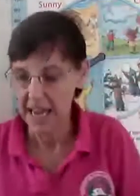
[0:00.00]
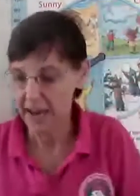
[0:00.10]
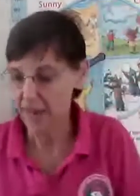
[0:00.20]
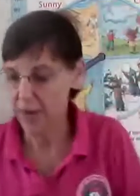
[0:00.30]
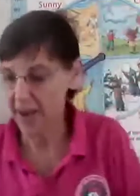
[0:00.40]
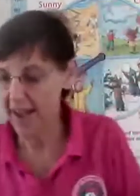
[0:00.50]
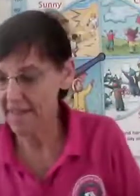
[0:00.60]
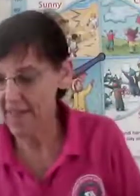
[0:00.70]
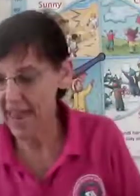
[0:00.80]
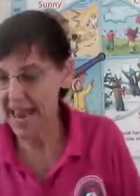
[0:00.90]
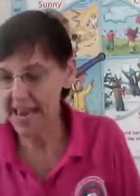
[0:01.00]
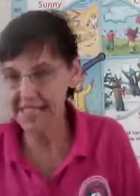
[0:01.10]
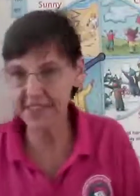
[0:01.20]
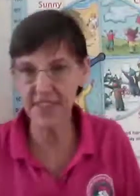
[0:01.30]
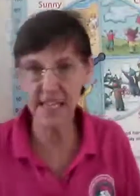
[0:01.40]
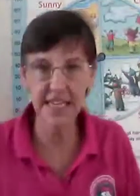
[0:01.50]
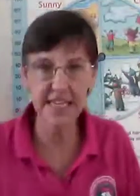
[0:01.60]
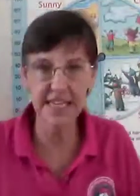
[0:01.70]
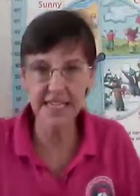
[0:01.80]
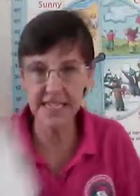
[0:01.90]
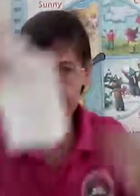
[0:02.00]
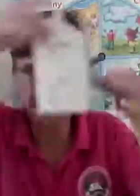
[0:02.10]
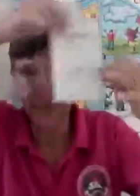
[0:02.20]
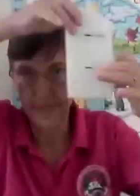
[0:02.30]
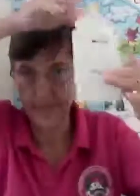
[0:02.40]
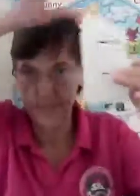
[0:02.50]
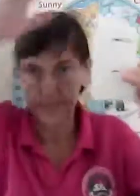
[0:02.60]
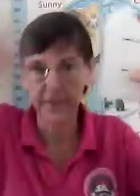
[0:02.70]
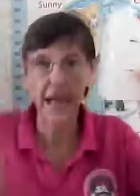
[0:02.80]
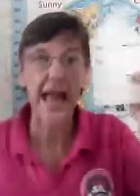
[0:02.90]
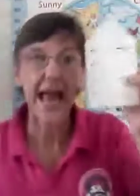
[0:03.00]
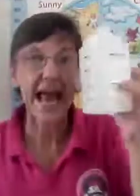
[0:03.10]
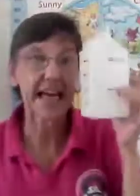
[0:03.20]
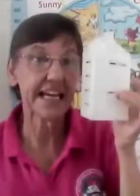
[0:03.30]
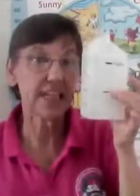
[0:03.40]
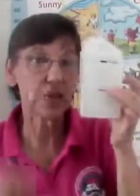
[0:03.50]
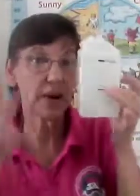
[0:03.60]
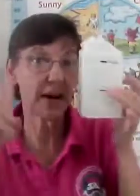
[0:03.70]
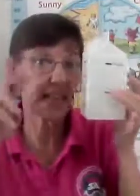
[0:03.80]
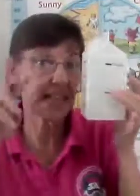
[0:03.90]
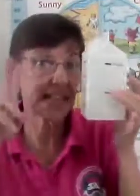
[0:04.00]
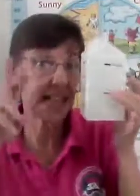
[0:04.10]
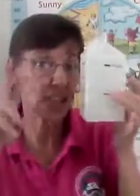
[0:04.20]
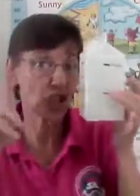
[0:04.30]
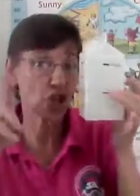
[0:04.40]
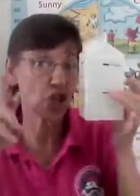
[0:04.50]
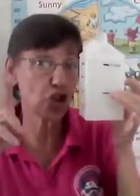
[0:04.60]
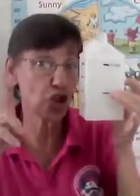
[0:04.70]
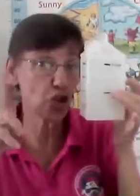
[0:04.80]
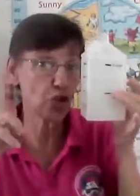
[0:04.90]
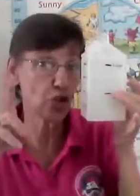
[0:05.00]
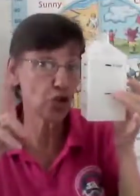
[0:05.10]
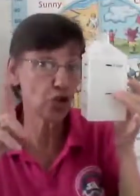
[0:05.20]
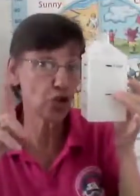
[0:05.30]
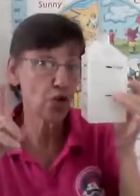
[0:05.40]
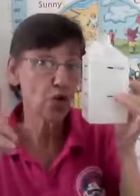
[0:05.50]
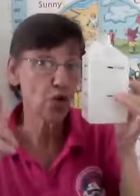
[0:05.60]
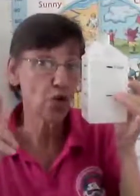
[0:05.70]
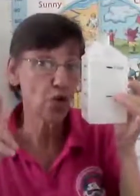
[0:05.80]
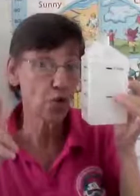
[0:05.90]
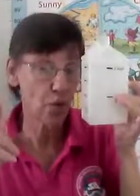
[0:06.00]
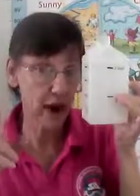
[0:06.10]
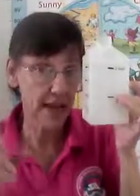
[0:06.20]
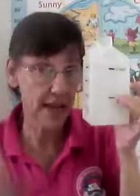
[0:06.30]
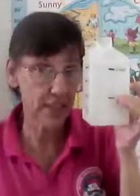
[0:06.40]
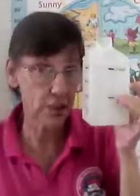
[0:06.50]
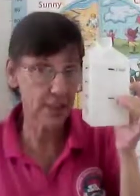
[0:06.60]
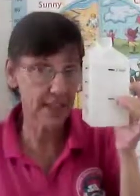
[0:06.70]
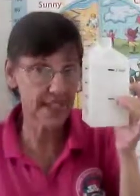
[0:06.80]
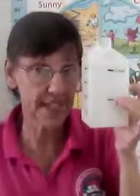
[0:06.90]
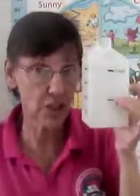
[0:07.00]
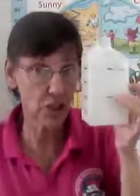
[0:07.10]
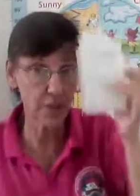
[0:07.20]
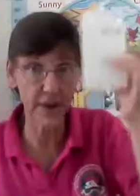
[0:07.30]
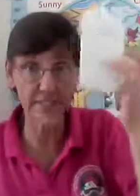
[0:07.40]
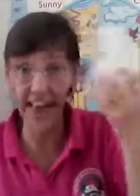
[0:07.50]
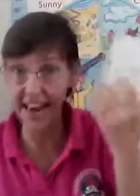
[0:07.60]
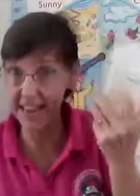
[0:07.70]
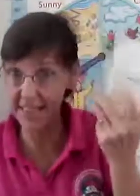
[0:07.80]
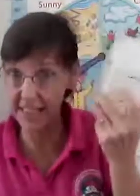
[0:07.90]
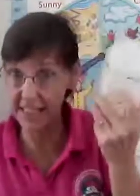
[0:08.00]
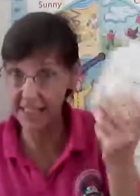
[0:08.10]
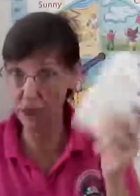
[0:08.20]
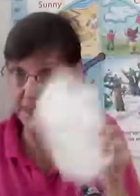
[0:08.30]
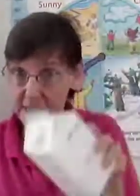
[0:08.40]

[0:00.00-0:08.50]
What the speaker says: If we have 8 of these, and each one of these has 2, right? Each one of these has 2. We have 8 of these. Each